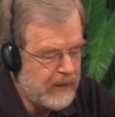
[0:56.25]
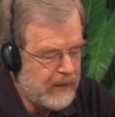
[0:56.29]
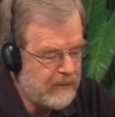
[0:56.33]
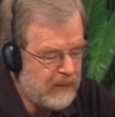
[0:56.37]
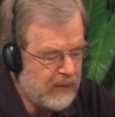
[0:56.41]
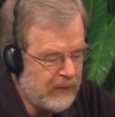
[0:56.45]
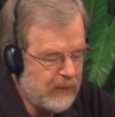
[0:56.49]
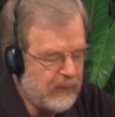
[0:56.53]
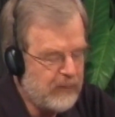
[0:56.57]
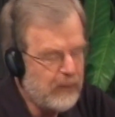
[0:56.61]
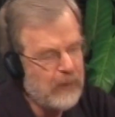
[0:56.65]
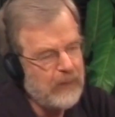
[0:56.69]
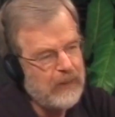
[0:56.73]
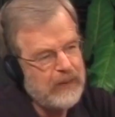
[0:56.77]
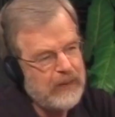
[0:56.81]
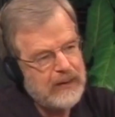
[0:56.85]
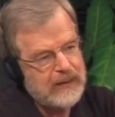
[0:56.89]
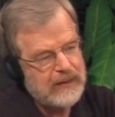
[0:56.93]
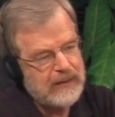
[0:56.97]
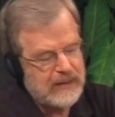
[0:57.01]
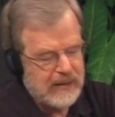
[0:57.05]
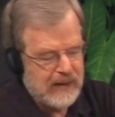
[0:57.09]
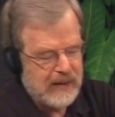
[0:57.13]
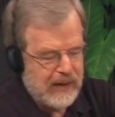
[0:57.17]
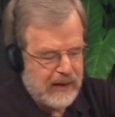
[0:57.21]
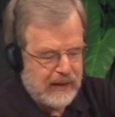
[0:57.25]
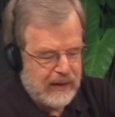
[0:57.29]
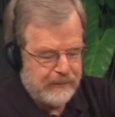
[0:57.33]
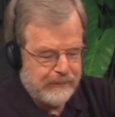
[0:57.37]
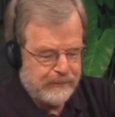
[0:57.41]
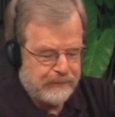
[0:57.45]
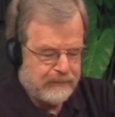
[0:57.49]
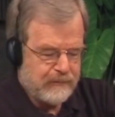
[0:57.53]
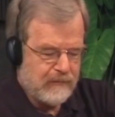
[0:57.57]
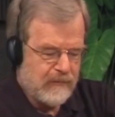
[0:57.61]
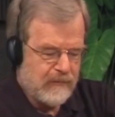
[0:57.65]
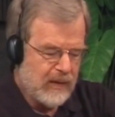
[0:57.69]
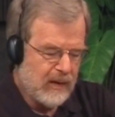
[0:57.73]
But before we get to that,
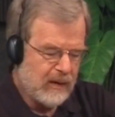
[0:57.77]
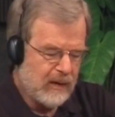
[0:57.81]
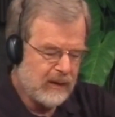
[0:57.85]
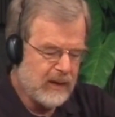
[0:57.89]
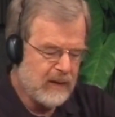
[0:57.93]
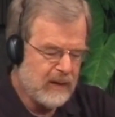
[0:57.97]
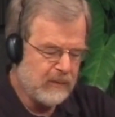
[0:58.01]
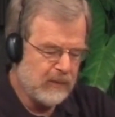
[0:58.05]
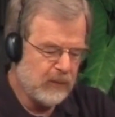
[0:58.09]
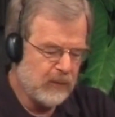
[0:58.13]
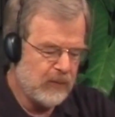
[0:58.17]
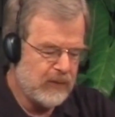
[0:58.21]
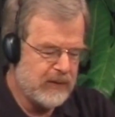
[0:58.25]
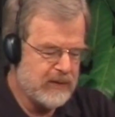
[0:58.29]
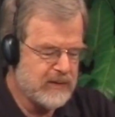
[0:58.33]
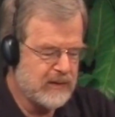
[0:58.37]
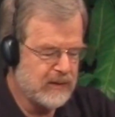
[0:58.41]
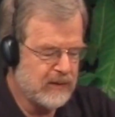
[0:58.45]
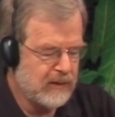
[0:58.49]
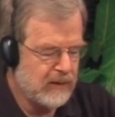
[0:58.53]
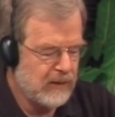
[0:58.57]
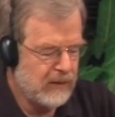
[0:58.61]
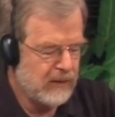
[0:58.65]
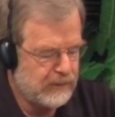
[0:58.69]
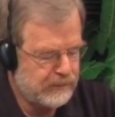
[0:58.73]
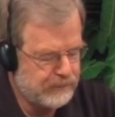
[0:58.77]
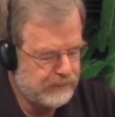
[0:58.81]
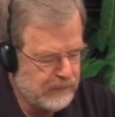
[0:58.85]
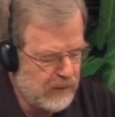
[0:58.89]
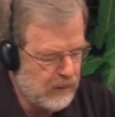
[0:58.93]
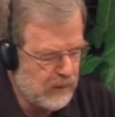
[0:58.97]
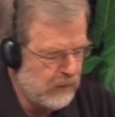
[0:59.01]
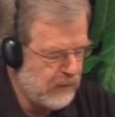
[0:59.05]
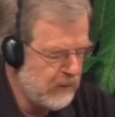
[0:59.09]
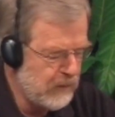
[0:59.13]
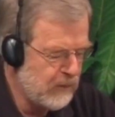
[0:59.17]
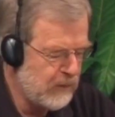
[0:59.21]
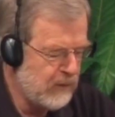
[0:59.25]
a couple of weeks ago
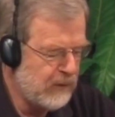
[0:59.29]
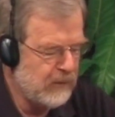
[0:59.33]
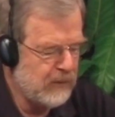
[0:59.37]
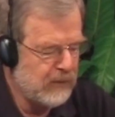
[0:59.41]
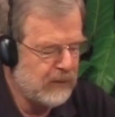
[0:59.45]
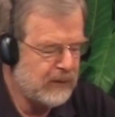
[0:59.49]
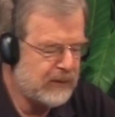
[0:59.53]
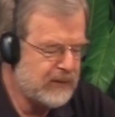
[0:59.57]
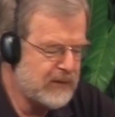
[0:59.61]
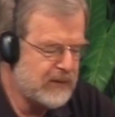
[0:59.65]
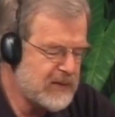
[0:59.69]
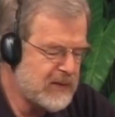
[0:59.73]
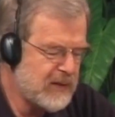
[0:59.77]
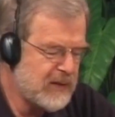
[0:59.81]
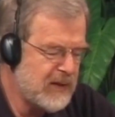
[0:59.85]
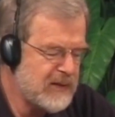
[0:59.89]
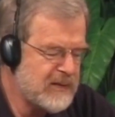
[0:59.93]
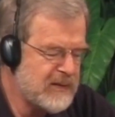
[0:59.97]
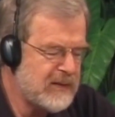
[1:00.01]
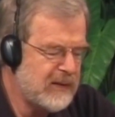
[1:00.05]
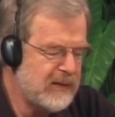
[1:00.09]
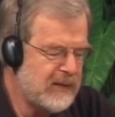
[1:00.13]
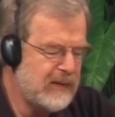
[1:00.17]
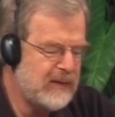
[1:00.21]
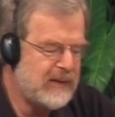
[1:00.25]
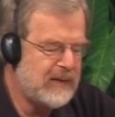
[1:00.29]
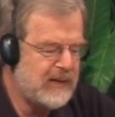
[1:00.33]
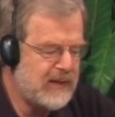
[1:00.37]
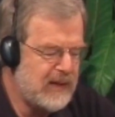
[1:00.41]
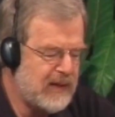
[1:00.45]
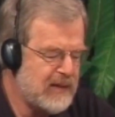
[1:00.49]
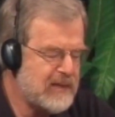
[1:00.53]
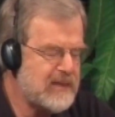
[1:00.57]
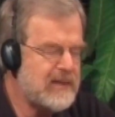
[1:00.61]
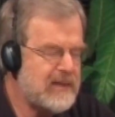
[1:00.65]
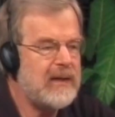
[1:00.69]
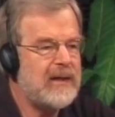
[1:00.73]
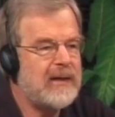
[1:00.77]
when we were discussing the
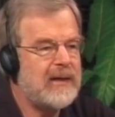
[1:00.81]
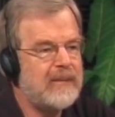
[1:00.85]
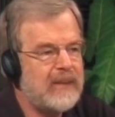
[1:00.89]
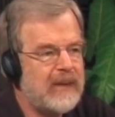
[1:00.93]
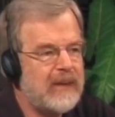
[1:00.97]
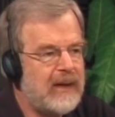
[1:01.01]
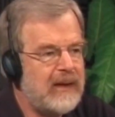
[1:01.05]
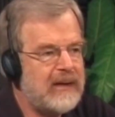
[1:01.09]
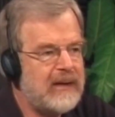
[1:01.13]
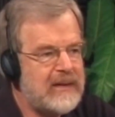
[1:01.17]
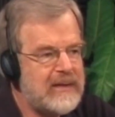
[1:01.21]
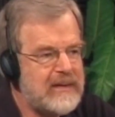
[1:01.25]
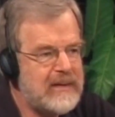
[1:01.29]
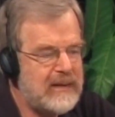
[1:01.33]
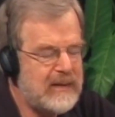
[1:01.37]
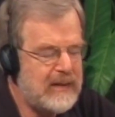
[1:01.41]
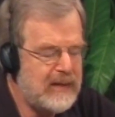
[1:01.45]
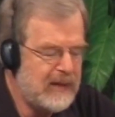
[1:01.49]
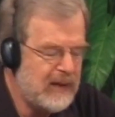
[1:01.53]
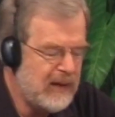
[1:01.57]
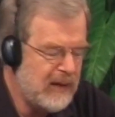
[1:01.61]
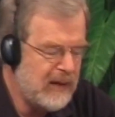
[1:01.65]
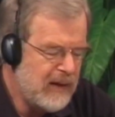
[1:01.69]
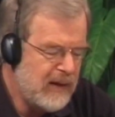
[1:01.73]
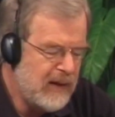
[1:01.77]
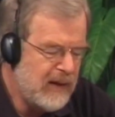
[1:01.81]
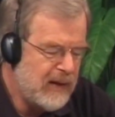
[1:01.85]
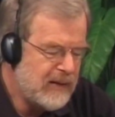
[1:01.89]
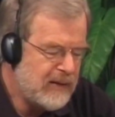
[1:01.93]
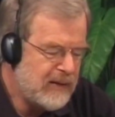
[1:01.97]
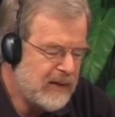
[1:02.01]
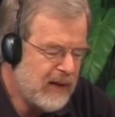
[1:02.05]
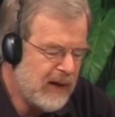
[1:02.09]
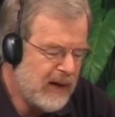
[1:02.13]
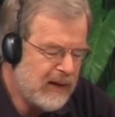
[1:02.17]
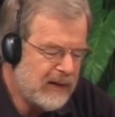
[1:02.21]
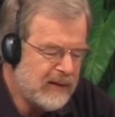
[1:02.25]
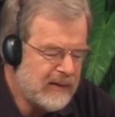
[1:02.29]
DSM, that is the
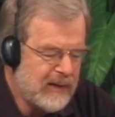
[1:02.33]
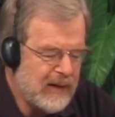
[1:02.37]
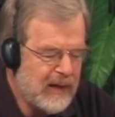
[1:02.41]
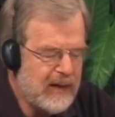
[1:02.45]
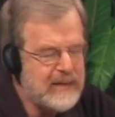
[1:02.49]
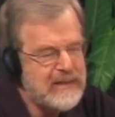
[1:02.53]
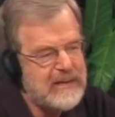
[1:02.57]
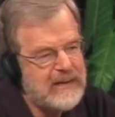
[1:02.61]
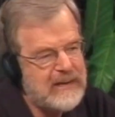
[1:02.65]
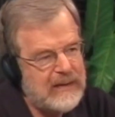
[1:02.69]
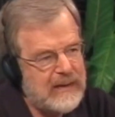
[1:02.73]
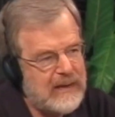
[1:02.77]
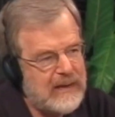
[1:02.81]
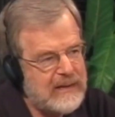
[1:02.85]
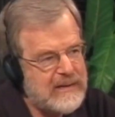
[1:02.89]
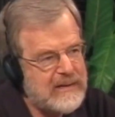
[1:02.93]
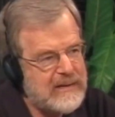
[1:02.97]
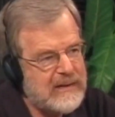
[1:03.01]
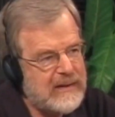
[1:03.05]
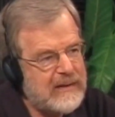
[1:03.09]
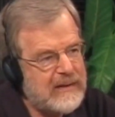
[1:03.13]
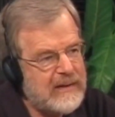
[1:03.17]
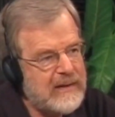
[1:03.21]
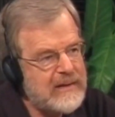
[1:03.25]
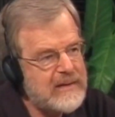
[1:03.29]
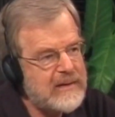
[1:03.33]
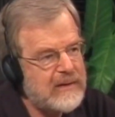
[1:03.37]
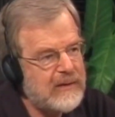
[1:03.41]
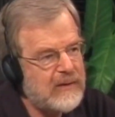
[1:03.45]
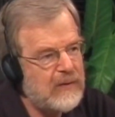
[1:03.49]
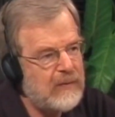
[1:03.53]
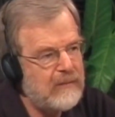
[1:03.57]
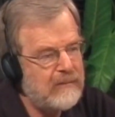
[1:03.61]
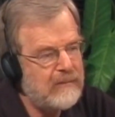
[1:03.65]
Diagnostic and Statistical